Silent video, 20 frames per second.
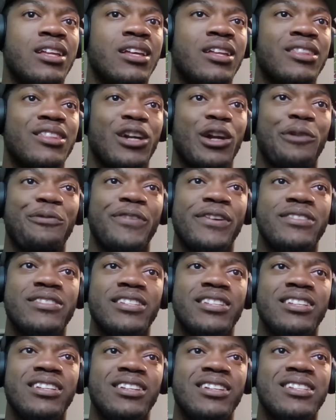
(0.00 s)

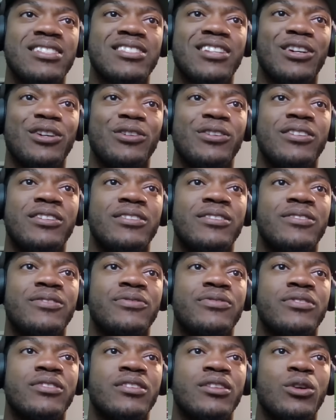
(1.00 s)
30-15, let's go.
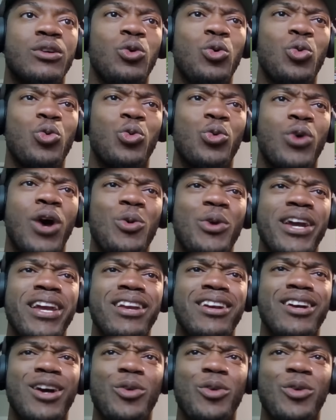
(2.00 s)
Ooh, okay.